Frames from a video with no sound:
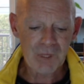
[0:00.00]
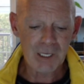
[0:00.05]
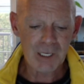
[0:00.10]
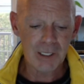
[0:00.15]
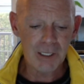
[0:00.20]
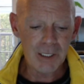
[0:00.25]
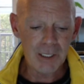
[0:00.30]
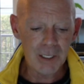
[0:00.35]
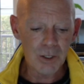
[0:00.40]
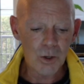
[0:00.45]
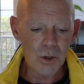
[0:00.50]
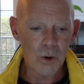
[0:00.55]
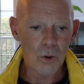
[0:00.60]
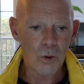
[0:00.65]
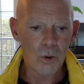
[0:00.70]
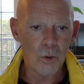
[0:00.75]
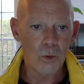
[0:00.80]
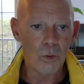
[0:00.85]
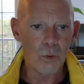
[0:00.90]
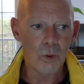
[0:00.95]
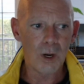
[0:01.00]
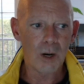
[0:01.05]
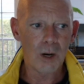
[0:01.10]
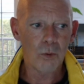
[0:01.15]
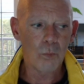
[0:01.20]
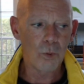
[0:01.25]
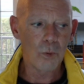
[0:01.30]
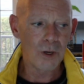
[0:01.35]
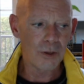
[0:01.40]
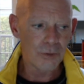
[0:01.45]
ego
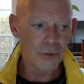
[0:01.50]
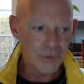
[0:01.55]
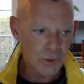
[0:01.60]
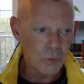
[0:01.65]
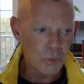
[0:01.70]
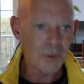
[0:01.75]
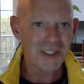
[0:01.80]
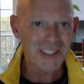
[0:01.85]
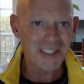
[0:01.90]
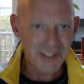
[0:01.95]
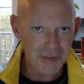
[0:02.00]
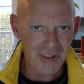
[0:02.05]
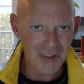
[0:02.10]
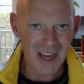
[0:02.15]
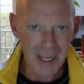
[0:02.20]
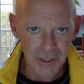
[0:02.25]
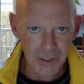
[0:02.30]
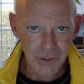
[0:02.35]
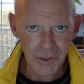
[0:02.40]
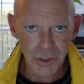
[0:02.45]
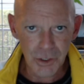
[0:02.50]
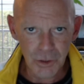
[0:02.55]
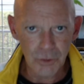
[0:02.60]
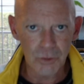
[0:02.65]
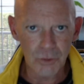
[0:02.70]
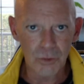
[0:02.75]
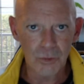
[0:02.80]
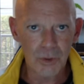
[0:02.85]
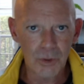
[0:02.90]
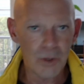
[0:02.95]
will twist that
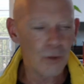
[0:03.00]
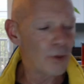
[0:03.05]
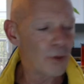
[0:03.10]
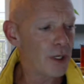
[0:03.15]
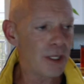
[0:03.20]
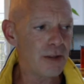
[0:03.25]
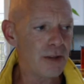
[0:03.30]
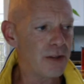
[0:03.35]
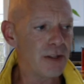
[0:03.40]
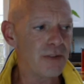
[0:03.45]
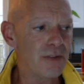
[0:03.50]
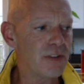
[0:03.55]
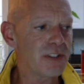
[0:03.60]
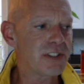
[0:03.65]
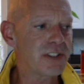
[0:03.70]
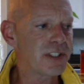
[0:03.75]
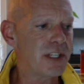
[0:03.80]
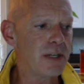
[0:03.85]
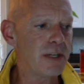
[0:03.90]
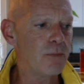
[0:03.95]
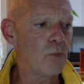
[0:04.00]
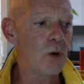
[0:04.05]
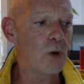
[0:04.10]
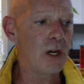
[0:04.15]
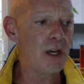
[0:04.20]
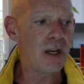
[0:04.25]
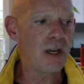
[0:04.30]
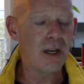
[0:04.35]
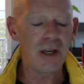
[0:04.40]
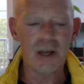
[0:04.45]
too. In the same
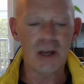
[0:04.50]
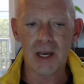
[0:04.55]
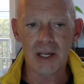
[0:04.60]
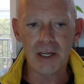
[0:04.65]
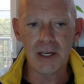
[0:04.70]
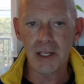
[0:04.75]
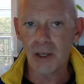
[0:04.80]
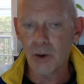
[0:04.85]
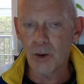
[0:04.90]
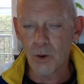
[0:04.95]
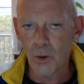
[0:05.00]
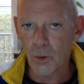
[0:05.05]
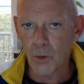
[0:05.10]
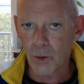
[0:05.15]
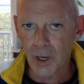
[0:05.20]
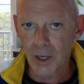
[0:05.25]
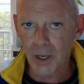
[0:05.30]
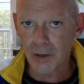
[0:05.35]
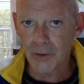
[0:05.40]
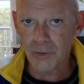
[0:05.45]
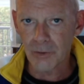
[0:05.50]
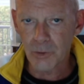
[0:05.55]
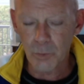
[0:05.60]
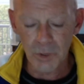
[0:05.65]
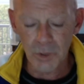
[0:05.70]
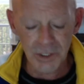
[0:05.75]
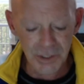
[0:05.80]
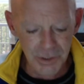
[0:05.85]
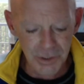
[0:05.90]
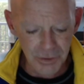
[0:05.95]
way an ego can
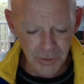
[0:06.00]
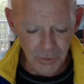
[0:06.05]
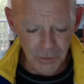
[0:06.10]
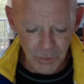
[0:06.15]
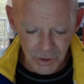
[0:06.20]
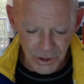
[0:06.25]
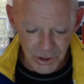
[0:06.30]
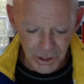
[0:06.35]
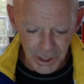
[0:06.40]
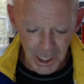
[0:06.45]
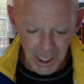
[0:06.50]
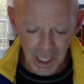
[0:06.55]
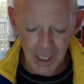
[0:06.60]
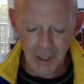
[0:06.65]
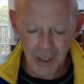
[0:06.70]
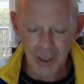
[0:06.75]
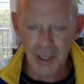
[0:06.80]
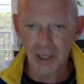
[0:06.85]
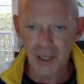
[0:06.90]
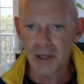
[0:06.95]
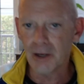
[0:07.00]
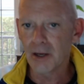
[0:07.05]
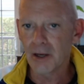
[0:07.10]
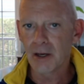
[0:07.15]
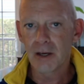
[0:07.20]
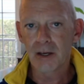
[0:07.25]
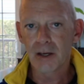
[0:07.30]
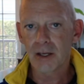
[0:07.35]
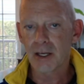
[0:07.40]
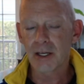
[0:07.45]
twist Christianity,
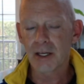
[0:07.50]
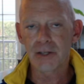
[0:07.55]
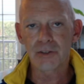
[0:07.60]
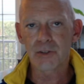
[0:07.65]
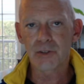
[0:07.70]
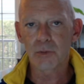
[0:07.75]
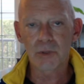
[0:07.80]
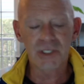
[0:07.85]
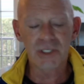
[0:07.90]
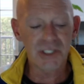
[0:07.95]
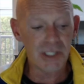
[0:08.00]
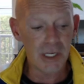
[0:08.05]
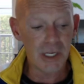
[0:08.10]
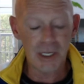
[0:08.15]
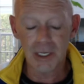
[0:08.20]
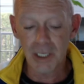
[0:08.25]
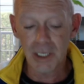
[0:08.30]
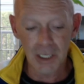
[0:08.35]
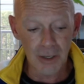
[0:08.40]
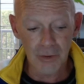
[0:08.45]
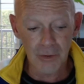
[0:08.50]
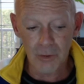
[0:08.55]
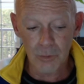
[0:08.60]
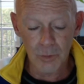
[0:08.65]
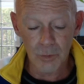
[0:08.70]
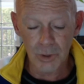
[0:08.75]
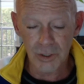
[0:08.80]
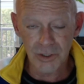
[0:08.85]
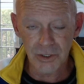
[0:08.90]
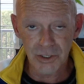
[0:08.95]
can twist any other
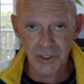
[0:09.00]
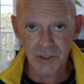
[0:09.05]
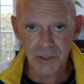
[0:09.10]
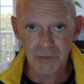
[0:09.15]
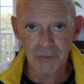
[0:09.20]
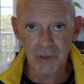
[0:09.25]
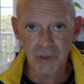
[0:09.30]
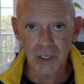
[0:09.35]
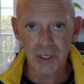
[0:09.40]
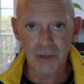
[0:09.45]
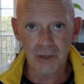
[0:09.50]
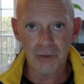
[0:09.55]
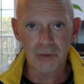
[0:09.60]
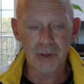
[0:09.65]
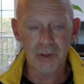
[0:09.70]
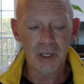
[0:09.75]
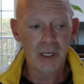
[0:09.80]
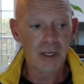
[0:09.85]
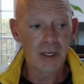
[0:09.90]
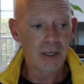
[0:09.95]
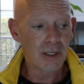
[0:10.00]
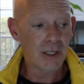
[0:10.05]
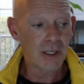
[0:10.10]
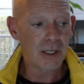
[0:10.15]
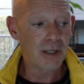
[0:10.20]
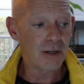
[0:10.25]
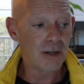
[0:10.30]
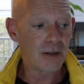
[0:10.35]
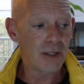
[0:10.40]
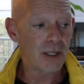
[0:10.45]
religious faith,
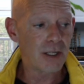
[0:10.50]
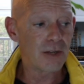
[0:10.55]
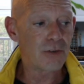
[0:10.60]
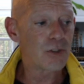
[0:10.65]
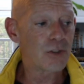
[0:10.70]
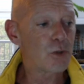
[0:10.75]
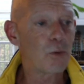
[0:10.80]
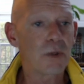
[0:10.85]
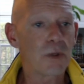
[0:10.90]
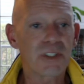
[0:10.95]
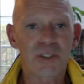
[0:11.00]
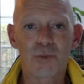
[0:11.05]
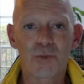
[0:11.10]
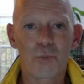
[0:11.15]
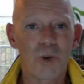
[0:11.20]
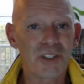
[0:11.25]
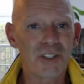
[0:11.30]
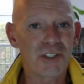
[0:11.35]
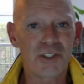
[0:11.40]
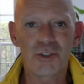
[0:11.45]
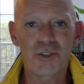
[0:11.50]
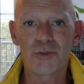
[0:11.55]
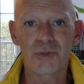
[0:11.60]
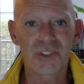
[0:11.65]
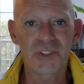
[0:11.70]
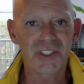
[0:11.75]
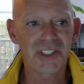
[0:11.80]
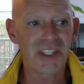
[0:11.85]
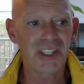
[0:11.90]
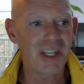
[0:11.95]
can twist what you
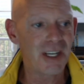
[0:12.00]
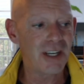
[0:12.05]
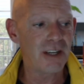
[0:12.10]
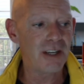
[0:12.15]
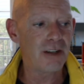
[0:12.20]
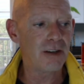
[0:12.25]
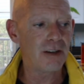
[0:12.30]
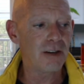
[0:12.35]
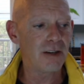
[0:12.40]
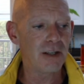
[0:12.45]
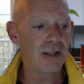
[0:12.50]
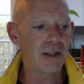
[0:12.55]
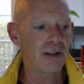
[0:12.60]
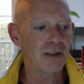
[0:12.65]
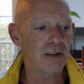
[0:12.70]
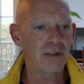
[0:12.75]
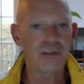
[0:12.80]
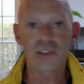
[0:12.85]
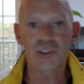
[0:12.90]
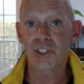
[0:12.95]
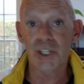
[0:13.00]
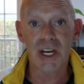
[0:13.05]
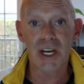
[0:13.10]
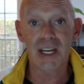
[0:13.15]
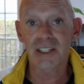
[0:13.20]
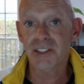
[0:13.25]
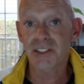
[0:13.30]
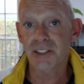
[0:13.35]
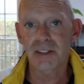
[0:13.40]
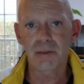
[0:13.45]
say in
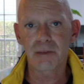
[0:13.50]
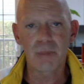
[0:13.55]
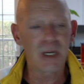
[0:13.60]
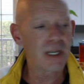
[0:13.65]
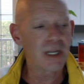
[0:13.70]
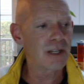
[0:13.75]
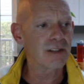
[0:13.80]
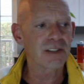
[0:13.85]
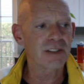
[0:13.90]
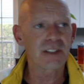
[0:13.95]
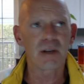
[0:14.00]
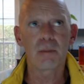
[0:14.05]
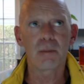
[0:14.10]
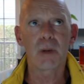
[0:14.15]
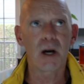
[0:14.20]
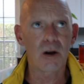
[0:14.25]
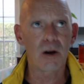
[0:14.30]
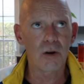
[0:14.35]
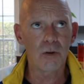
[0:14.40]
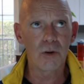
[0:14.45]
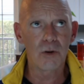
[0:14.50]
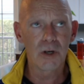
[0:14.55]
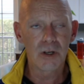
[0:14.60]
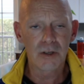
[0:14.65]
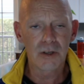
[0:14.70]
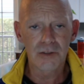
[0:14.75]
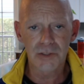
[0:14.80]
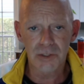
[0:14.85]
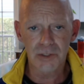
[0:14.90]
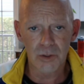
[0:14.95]
jest and make it somehow
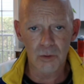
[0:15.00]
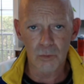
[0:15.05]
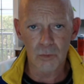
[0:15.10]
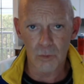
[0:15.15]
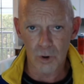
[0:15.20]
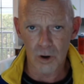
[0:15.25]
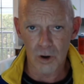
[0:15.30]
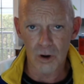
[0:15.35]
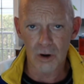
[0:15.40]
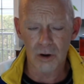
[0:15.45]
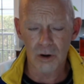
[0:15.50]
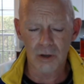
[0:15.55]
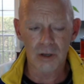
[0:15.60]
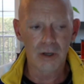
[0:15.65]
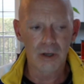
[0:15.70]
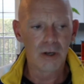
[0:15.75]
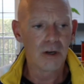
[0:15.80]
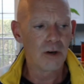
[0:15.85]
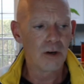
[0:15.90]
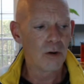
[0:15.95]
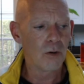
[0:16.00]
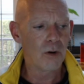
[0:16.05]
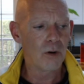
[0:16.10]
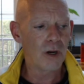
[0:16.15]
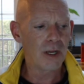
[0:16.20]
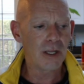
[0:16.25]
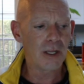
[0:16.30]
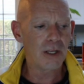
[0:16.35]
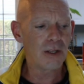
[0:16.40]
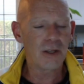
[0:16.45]
so wrong. Or
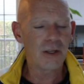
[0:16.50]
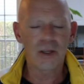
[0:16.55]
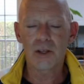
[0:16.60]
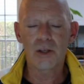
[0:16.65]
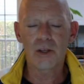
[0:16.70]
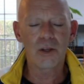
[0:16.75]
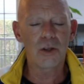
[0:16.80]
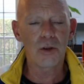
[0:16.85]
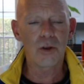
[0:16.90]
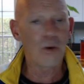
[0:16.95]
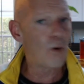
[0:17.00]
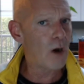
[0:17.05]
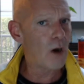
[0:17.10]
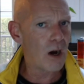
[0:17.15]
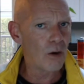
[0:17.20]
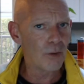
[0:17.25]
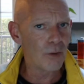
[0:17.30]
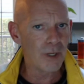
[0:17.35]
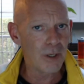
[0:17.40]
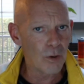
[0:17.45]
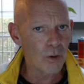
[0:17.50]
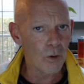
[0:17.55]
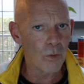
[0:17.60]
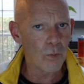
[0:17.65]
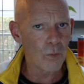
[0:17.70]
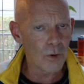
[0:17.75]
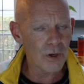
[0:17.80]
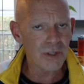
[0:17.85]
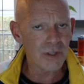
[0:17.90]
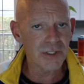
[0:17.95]
you know how ego
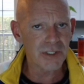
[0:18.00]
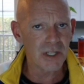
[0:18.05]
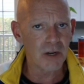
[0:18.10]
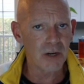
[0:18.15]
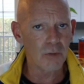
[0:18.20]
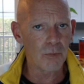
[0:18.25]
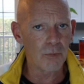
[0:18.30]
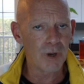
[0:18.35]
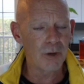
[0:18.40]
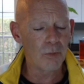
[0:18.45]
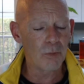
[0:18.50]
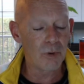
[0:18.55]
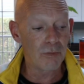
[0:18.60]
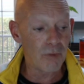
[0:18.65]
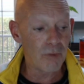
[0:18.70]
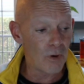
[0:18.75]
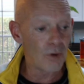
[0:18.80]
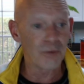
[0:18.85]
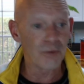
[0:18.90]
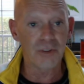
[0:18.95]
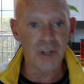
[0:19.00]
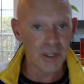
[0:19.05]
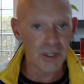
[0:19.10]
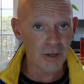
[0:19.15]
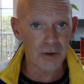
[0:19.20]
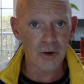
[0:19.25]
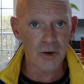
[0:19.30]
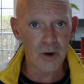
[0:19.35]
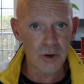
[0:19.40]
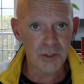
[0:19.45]
works that way. We've all done it
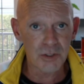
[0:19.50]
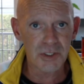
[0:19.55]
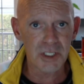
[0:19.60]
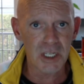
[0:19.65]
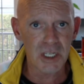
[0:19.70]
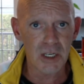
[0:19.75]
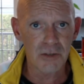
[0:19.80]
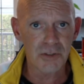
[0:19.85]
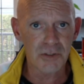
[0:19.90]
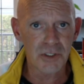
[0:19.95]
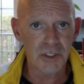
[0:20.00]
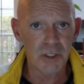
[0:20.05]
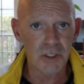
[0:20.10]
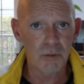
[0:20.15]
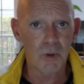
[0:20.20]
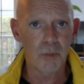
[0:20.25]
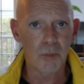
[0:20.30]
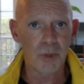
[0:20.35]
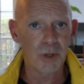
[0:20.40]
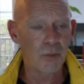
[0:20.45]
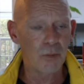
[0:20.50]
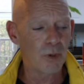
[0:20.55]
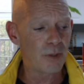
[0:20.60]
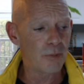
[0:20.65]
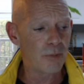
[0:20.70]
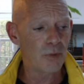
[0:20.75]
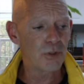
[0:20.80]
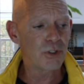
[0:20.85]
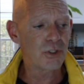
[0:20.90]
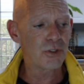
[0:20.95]
ourselves too, when
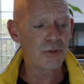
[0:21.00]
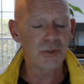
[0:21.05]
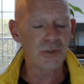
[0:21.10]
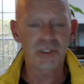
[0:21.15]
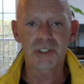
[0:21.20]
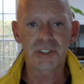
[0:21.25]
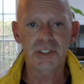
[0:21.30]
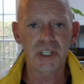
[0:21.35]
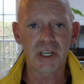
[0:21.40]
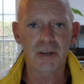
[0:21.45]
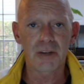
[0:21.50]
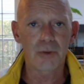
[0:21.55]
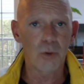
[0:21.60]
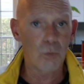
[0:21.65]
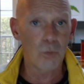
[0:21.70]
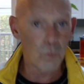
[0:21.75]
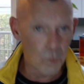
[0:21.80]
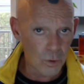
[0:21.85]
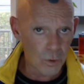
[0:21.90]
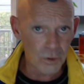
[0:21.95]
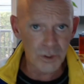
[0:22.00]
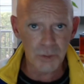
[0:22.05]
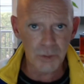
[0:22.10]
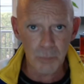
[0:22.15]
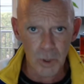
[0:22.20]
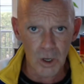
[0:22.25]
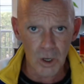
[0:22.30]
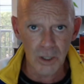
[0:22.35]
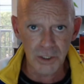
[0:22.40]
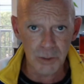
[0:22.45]
we choose to take it the worst
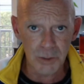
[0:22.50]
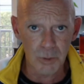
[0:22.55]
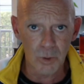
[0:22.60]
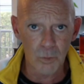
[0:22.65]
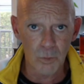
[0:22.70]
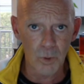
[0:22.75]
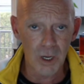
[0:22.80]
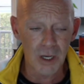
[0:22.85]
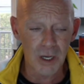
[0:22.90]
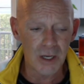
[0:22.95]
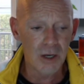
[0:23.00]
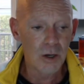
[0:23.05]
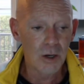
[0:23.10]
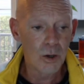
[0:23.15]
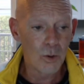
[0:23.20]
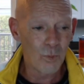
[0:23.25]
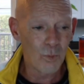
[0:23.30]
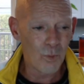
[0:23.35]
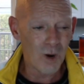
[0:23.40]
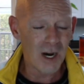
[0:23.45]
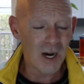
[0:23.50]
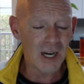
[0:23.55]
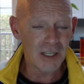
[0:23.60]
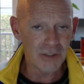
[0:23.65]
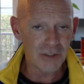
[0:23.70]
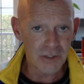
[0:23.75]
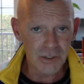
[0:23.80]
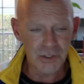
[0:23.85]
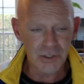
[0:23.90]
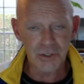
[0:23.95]
possible way. Why?
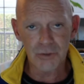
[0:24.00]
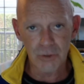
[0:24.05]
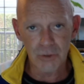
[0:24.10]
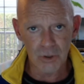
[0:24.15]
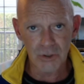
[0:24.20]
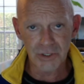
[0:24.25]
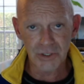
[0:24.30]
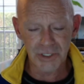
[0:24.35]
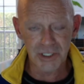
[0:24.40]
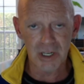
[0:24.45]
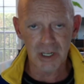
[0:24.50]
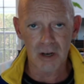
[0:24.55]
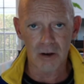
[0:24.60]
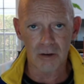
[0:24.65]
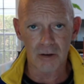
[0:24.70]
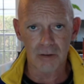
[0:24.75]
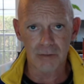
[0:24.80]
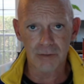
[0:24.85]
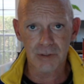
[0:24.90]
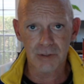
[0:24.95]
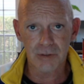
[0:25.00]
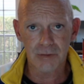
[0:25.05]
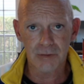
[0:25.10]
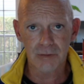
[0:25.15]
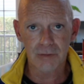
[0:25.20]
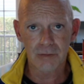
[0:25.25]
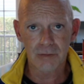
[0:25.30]
To suit ourselves.